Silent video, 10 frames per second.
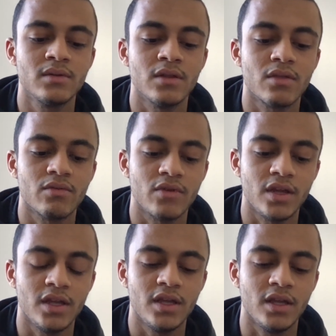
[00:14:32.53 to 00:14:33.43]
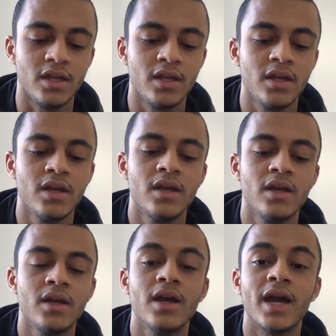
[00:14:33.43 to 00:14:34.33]
the 3,
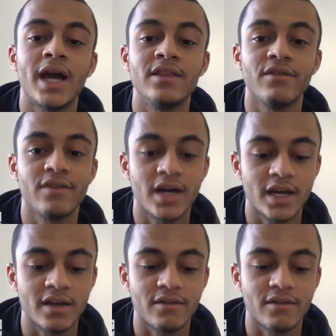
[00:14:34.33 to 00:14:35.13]
and the 5.